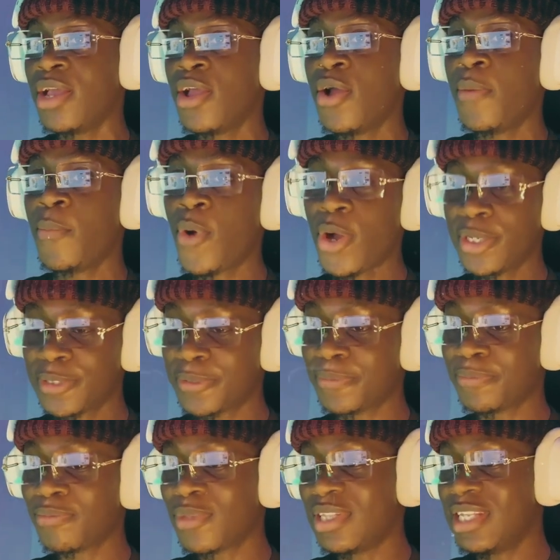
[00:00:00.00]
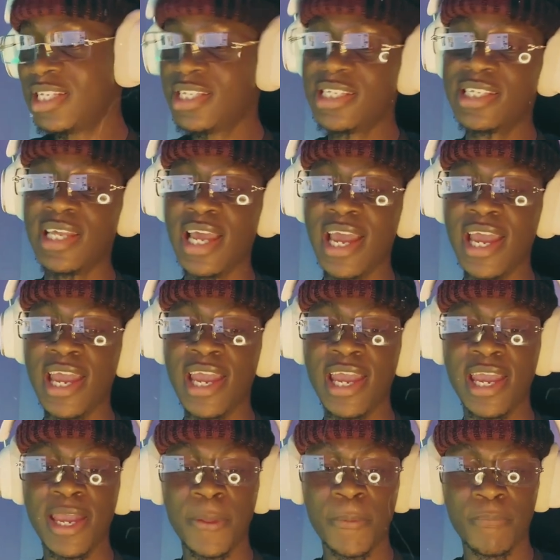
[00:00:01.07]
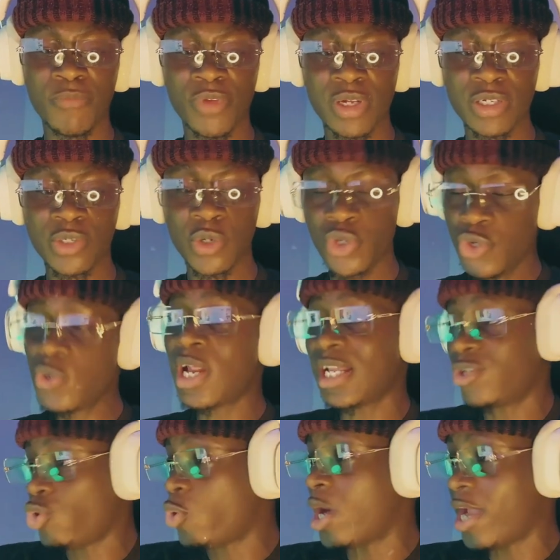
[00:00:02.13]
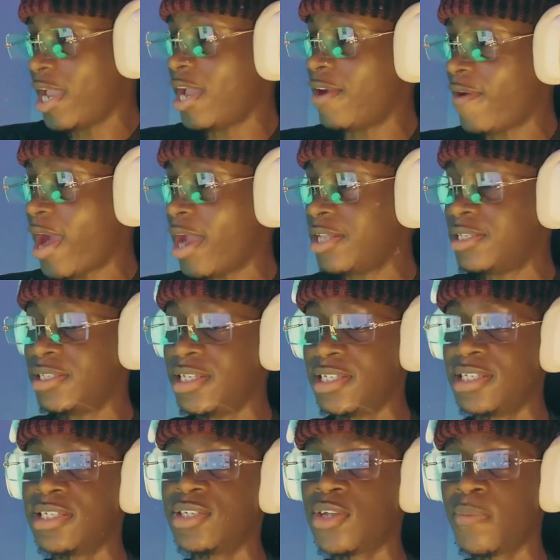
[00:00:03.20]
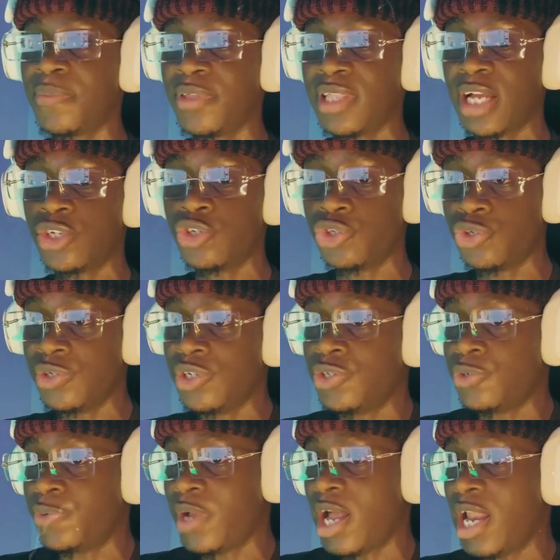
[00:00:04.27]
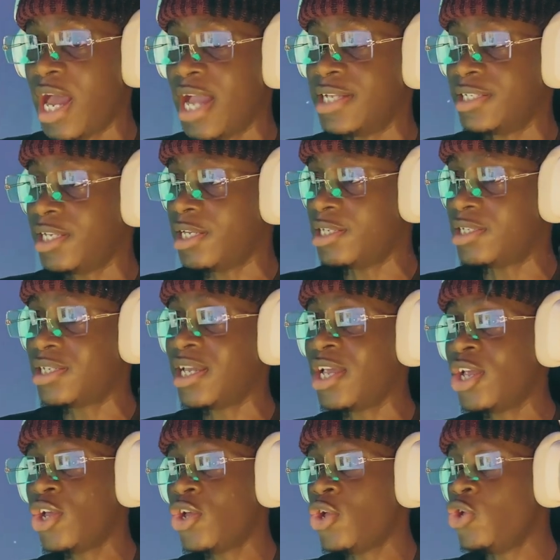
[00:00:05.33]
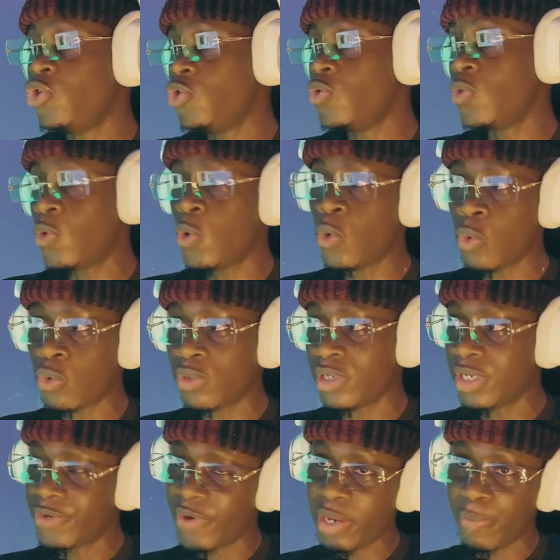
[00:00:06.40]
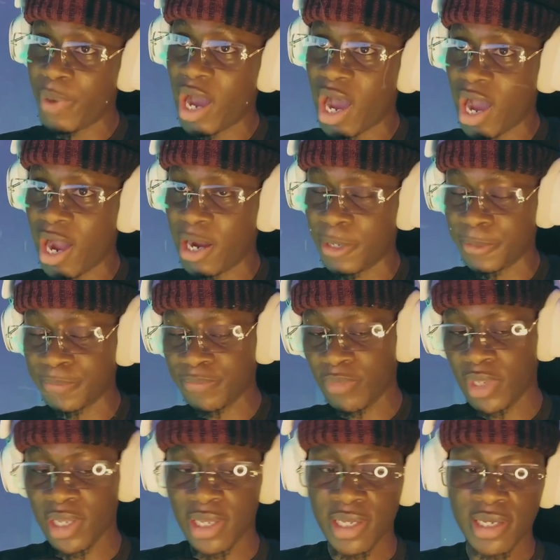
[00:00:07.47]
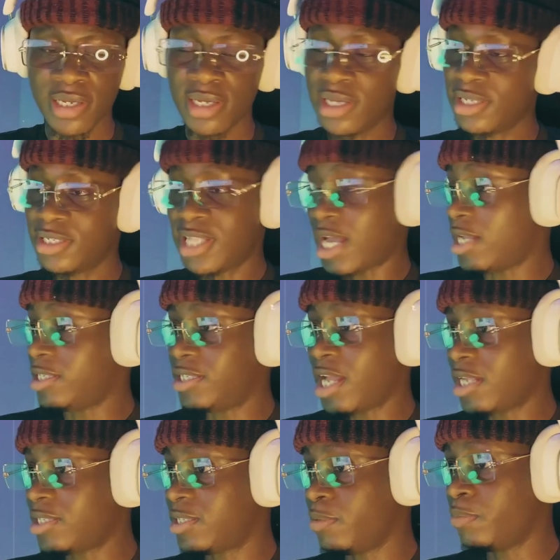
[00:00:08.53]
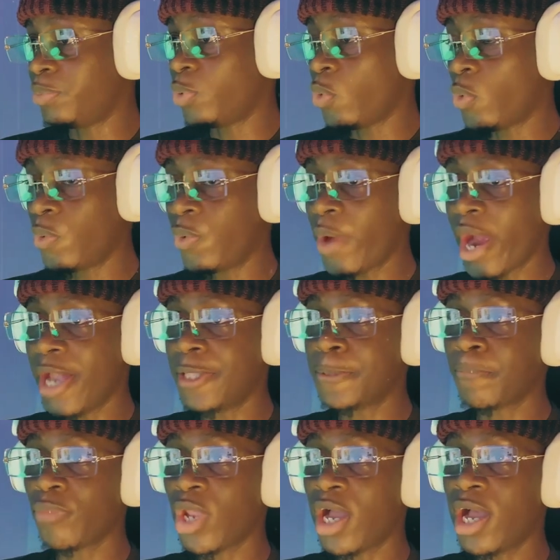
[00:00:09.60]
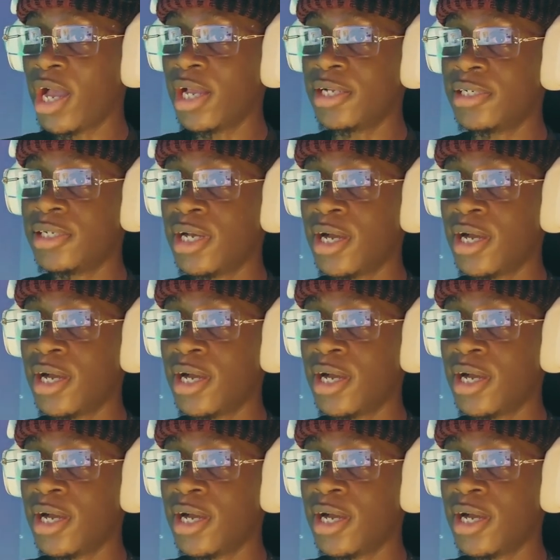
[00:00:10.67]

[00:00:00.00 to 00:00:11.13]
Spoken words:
But this is a so you that you are here, right? This is something that you should need to realize is you hold great power. Is that simple, right? And